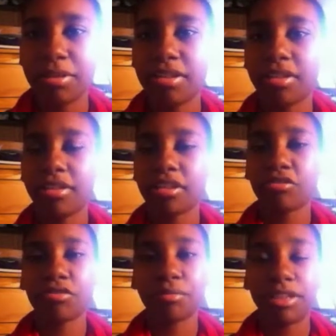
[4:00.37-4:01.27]
to be
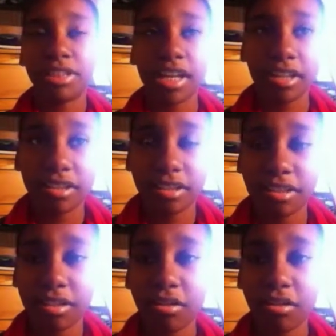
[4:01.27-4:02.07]
extremely challenging,